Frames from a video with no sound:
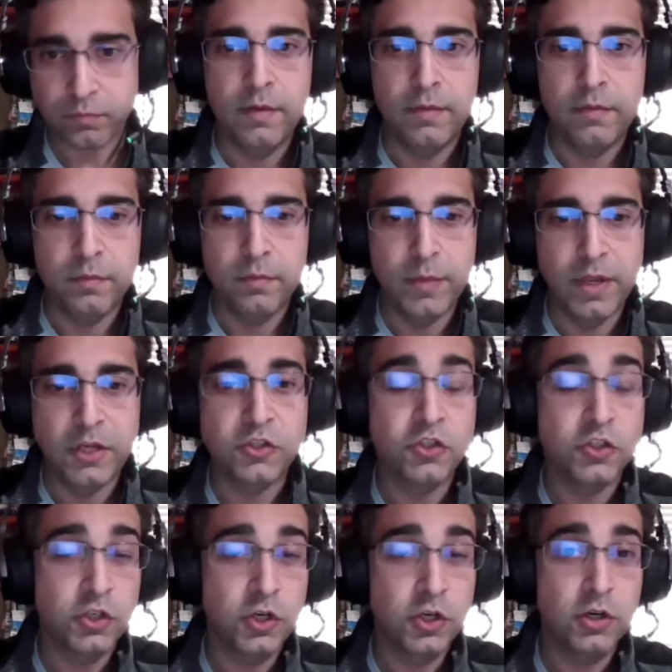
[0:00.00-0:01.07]
Make
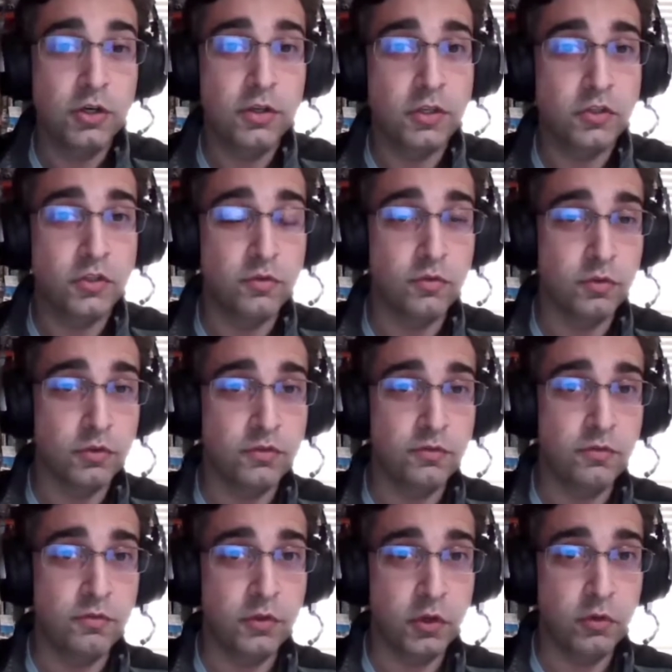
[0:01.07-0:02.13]
sure that you've
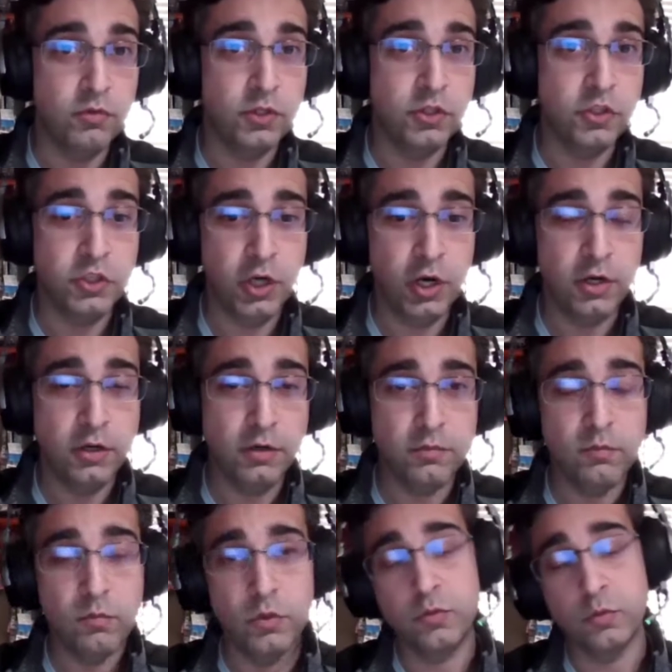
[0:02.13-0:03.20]
reviewed the chart,
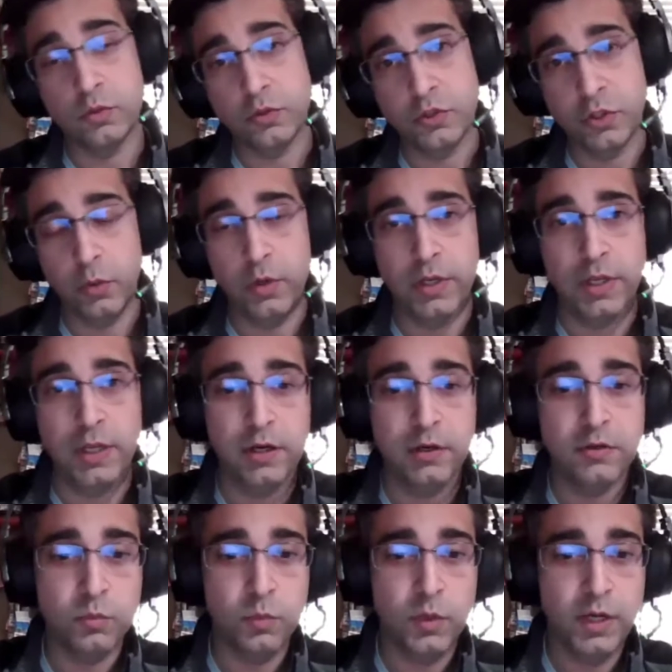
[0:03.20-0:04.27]
which we're showing here
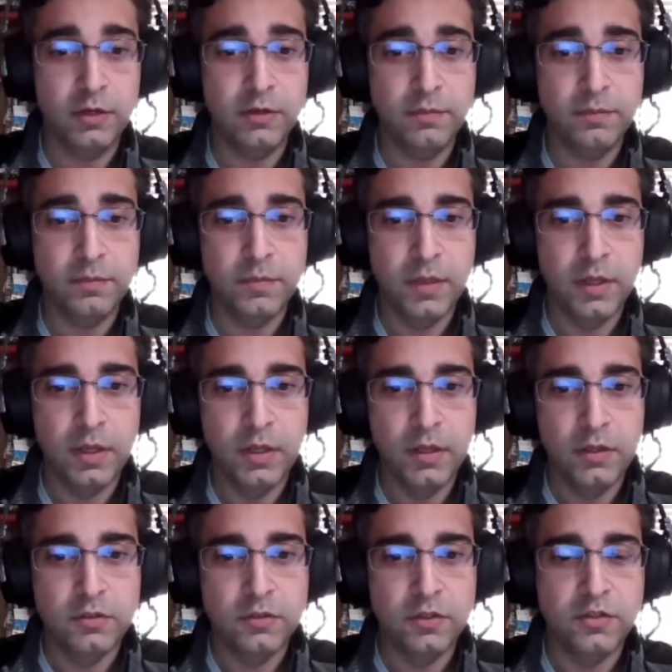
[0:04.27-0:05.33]
as well,
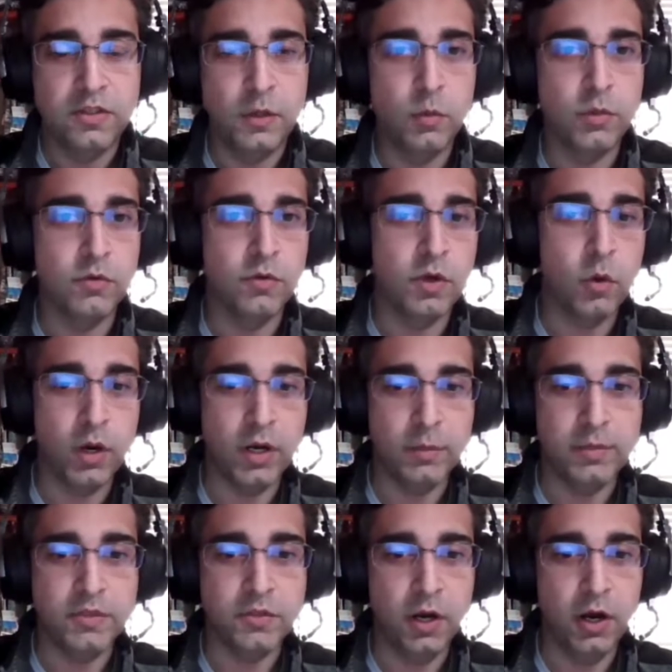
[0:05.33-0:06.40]
to see what the
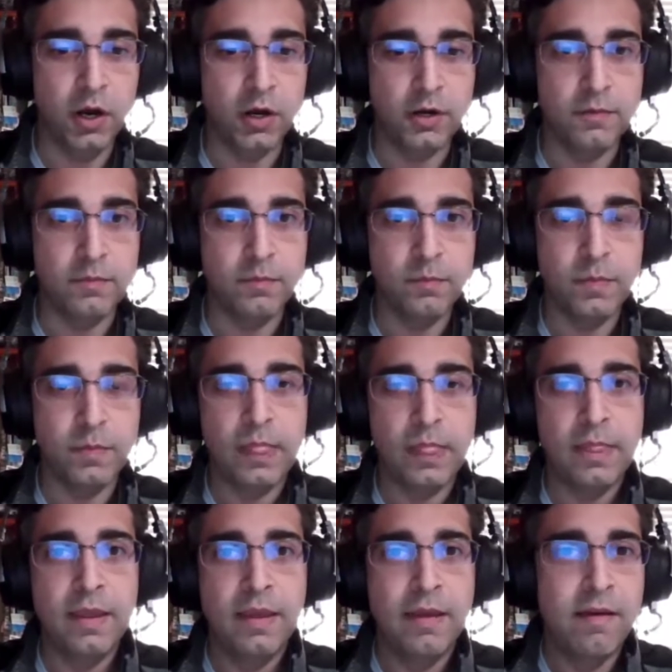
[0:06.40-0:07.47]
requirements are.
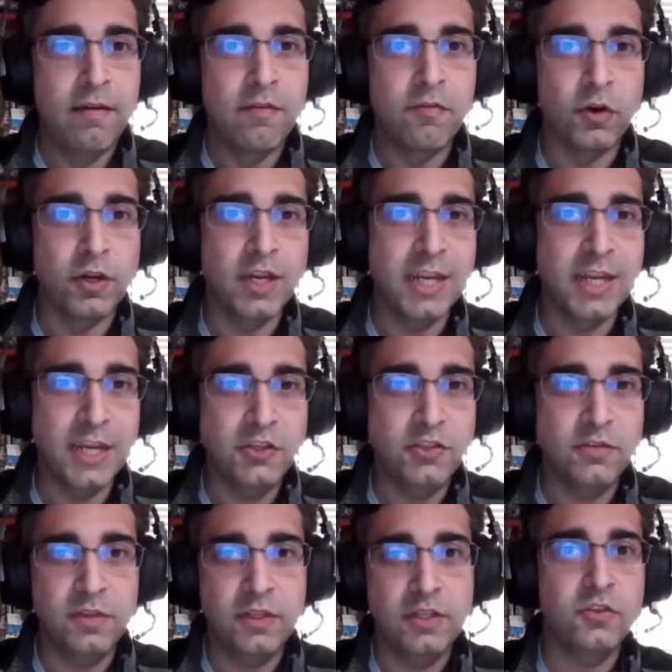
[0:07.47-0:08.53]
For each
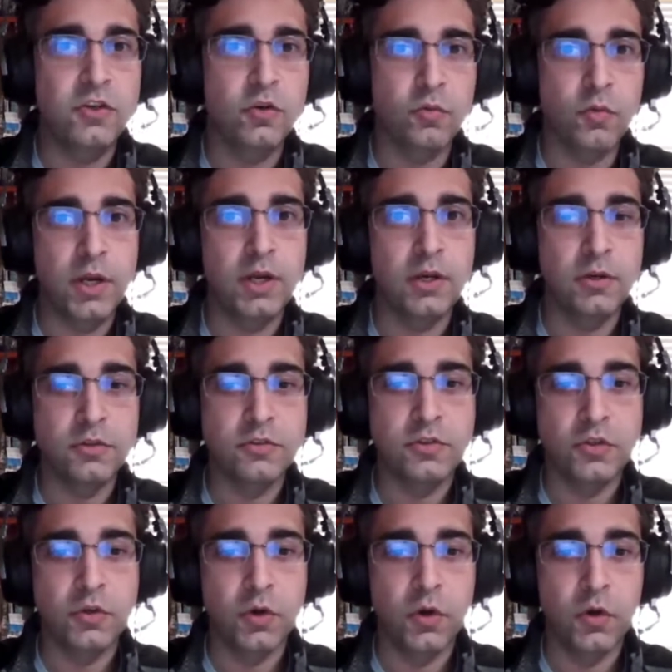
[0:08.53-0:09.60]
of these careers,
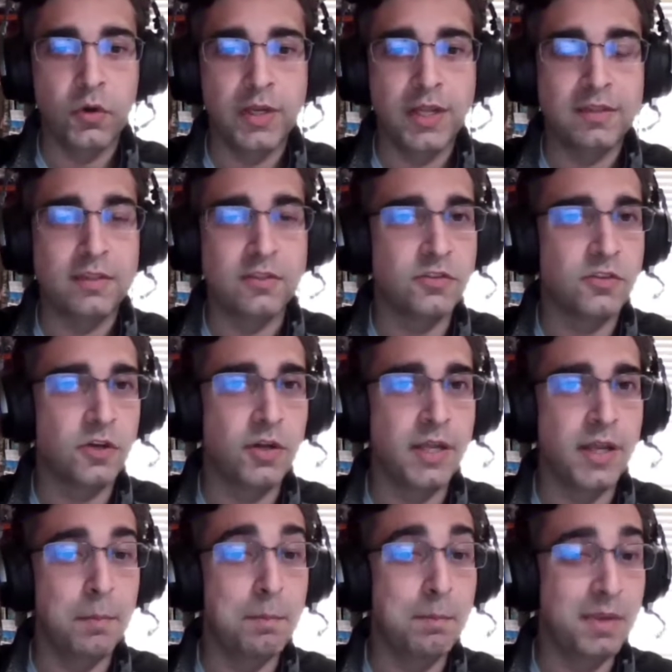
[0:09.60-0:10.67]
you're going to get the starting
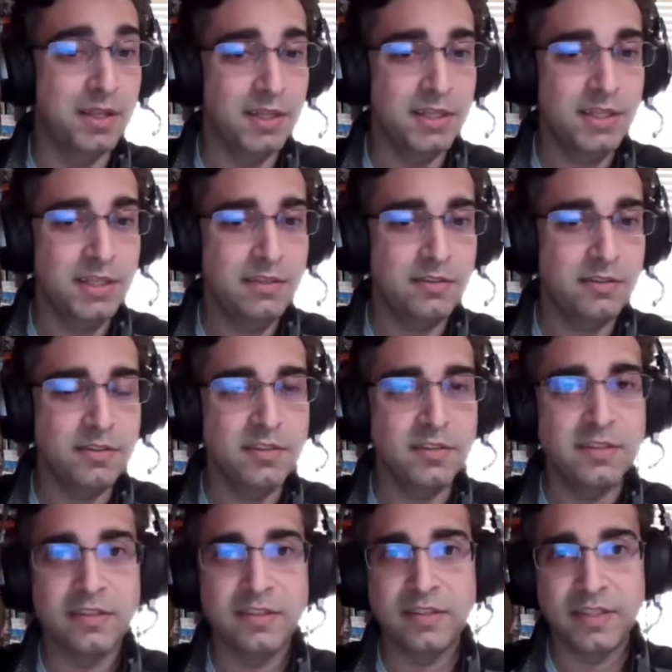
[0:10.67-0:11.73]
abilities,
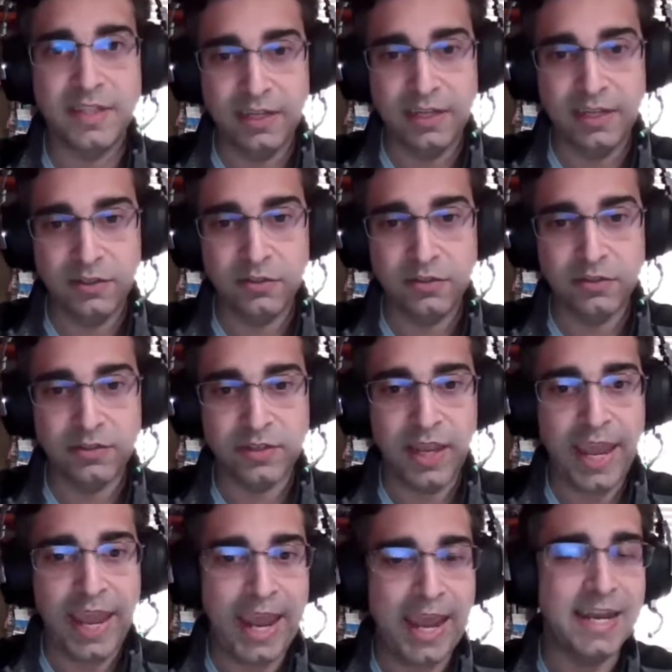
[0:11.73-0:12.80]
skills,
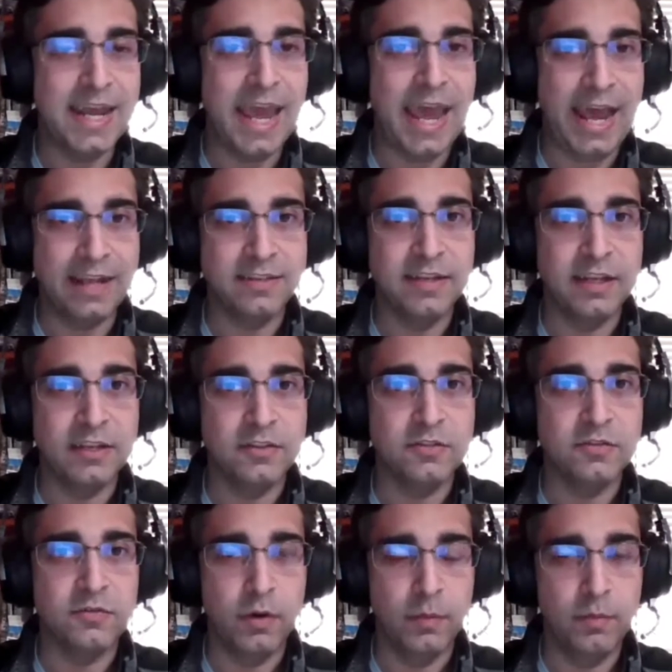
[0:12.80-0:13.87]
and assets
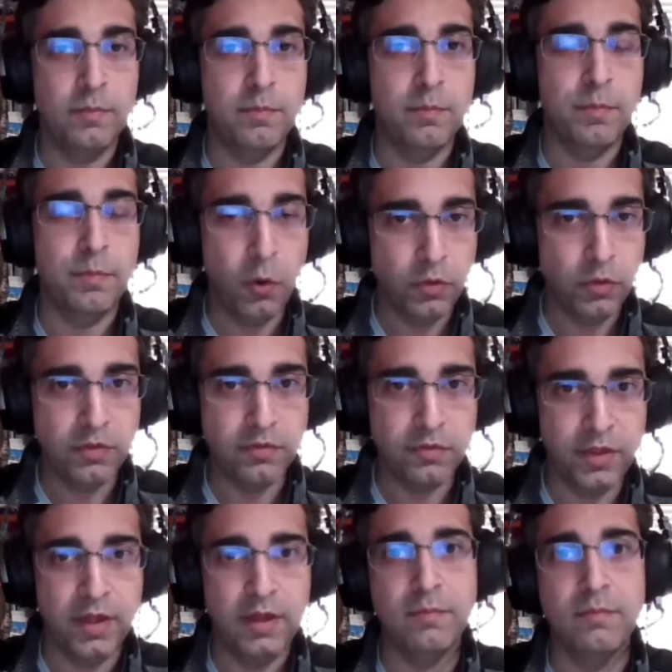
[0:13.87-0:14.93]
from both of
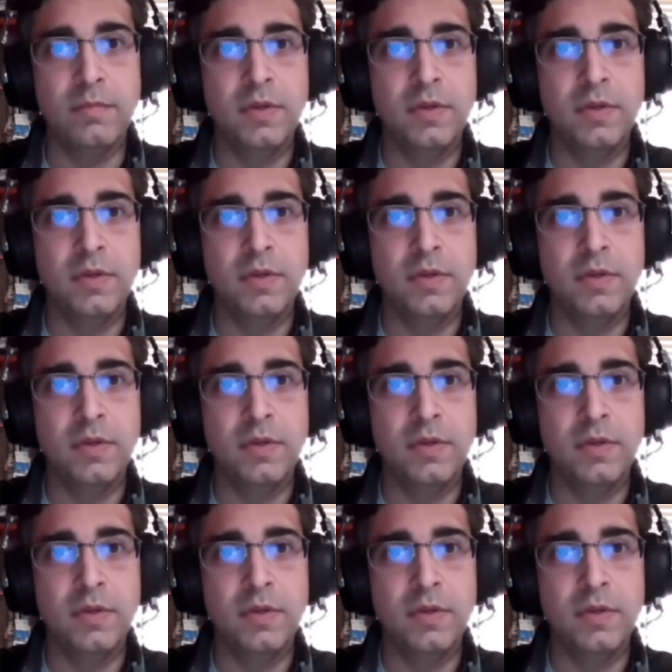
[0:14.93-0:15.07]
them